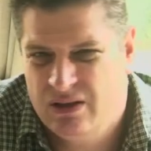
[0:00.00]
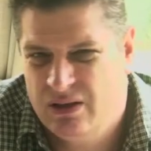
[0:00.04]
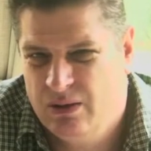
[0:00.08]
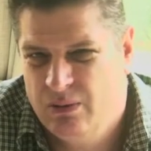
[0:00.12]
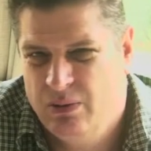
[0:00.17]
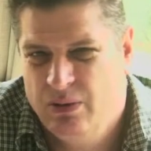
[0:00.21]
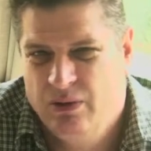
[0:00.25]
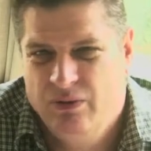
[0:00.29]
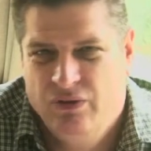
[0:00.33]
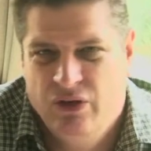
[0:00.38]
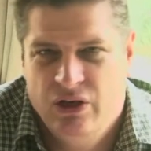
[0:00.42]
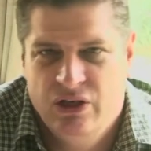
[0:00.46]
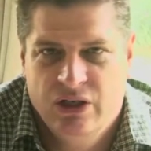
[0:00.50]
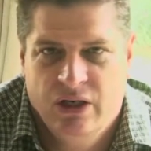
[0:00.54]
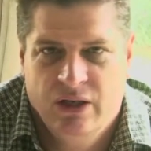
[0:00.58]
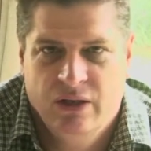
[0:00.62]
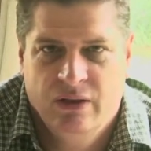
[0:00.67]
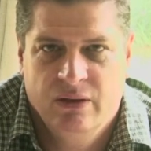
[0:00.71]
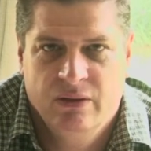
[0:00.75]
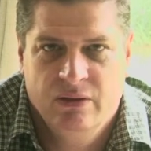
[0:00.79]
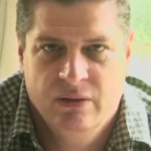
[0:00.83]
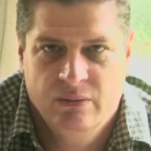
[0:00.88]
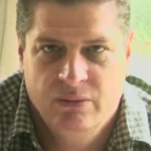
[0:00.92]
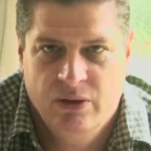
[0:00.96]

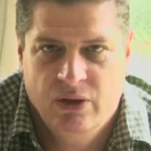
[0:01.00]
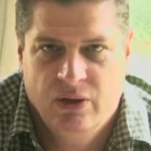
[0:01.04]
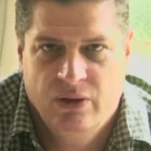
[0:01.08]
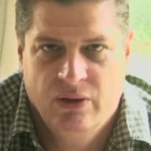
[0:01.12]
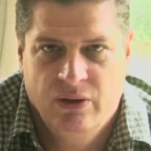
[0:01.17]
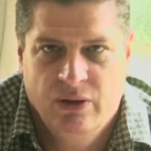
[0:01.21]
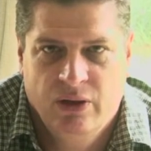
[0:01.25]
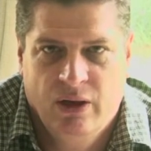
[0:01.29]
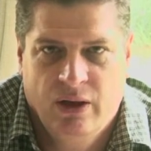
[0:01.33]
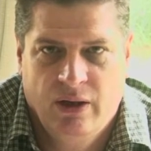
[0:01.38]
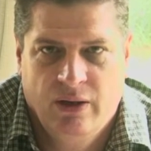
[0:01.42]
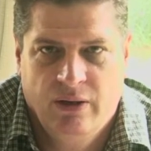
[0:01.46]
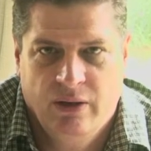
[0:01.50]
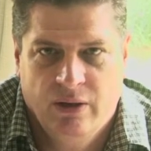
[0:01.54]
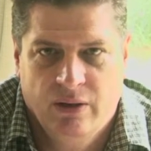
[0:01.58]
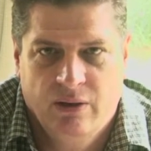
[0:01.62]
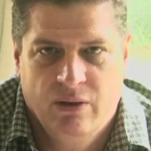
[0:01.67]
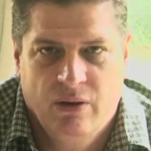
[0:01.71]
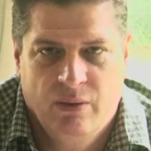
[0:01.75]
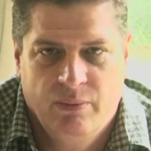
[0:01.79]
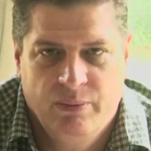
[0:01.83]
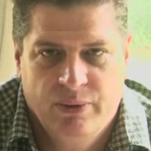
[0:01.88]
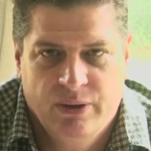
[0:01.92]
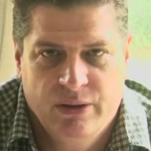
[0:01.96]
supervision, to be on your own and
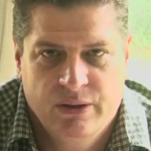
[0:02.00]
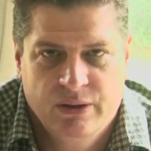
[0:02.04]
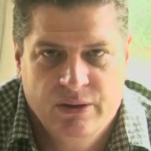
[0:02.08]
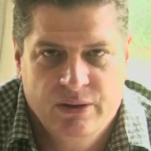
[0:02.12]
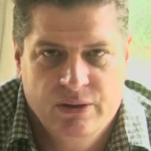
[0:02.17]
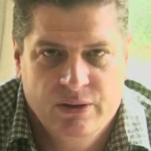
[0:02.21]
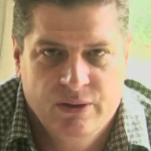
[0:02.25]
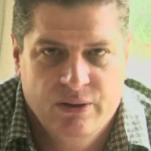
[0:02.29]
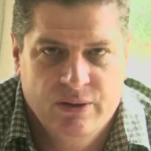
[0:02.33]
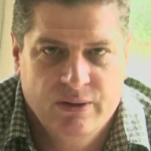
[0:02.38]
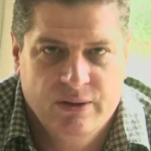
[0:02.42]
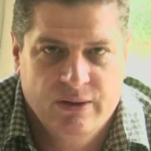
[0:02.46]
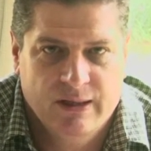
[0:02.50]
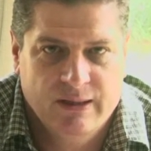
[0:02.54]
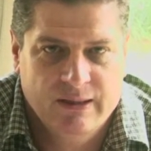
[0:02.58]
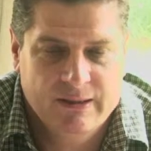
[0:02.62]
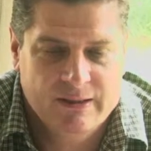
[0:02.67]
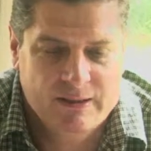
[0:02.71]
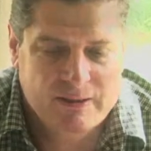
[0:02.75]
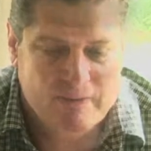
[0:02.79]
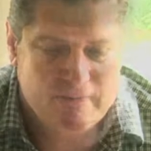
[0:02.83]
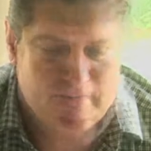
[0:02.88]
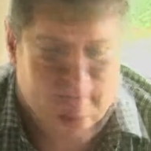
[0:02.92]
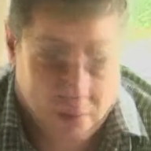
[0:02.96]
competent to do that.
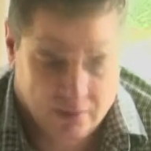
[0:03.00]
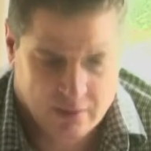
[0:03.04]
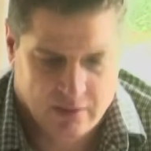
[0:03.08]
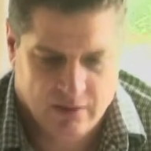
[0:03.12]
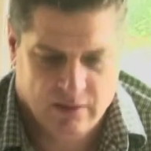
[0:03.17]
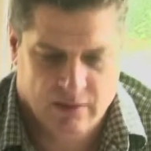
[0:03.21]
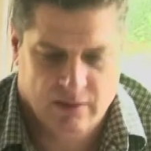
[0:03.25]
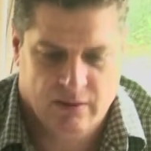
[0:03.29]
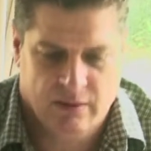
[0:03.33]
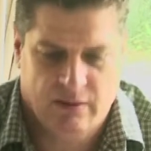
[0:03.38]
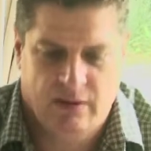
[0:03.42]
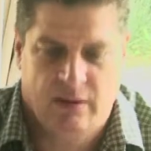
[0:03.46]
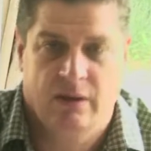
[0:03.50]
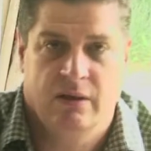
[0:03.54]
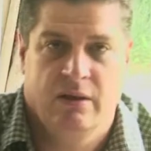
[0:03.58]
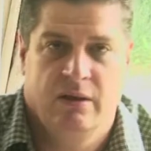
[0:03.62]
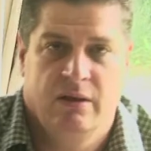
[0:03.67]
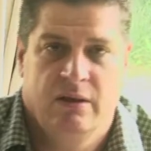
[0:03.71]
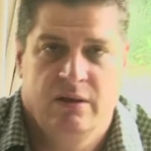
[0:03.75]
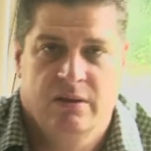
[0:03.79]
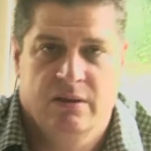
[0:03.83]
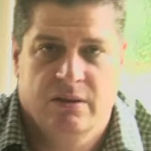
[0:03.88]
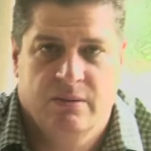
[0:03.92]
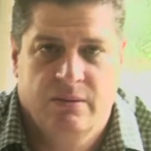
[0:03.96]
All right,
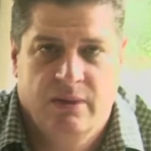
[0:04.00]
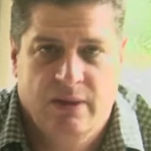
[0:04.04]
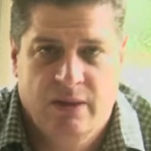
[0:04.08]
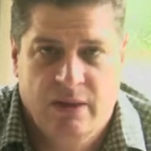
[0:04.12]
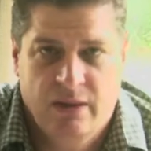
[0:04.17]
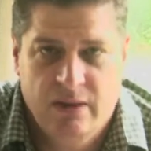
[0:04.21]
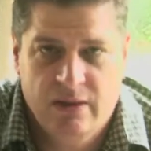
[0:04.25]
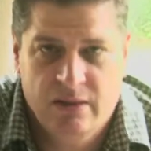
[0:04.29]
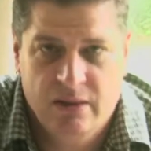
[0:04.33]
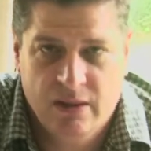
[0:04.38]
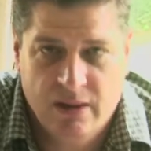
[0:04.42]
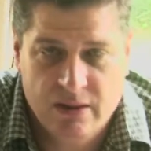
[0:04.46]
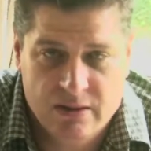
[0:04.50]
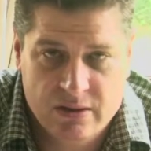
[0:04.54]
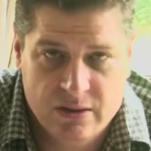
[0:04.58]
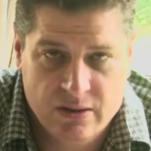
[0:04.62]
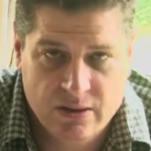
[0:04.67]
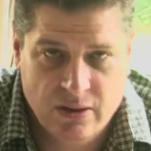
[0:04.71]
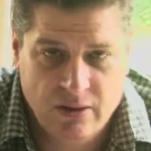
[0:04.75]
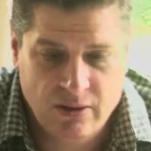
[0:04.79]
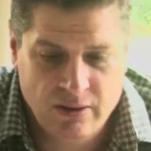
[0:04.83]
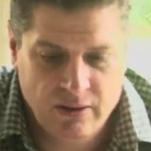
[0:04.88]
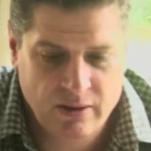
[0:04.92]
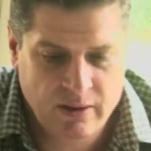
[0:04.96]
let's quickly touch
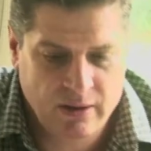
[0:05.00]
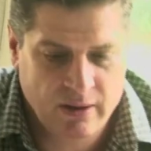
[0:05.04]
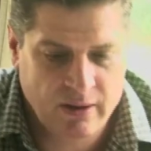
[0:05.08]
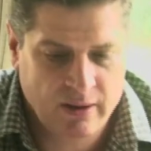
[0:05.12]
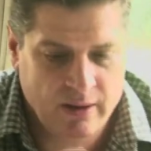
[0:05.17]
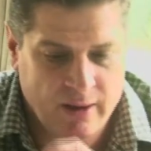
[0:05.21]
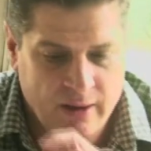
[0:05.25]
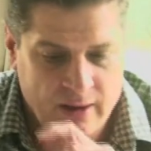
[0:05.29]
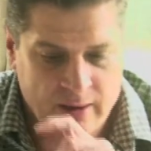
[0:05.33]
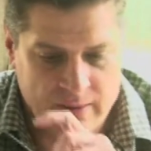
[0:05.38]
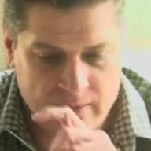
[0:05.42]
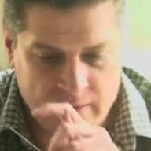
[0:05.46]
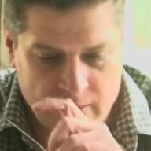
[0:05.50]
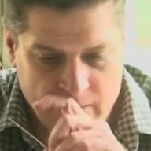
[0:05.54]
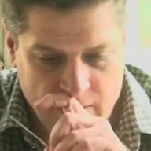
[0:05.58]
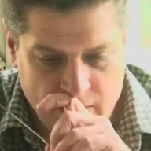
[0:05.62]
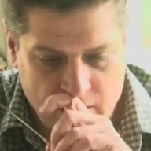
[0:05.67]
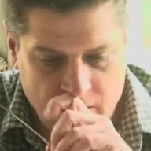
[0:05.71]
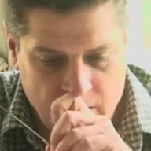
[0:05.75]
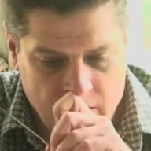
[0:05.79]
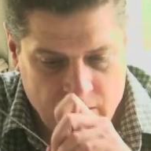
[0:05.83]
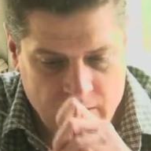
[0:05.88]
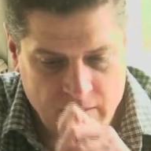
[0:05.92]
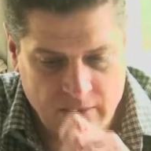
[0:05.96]
on
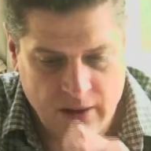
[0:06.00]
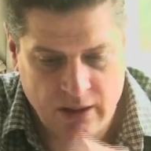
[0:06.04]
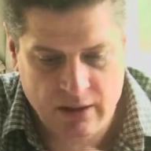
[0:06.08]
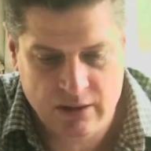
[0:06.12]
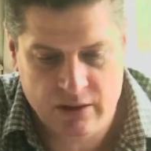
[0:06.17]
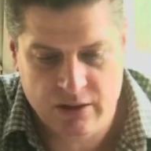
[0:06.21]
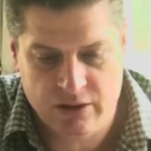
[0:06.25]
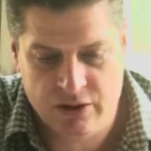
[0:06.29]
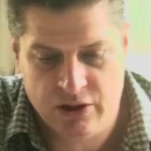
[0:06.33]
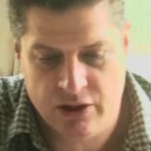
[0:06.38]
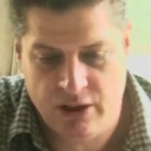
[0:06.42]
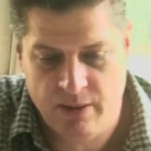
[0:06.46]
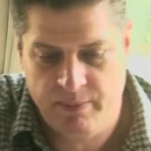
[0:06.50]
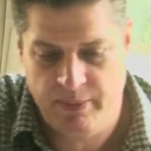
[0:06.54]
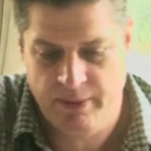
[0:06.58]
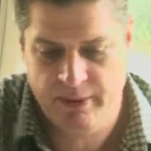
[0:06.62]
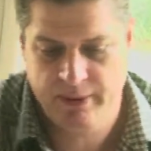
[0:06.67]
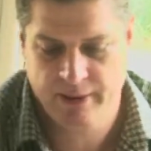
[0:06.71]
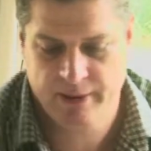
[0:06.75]
mentorship.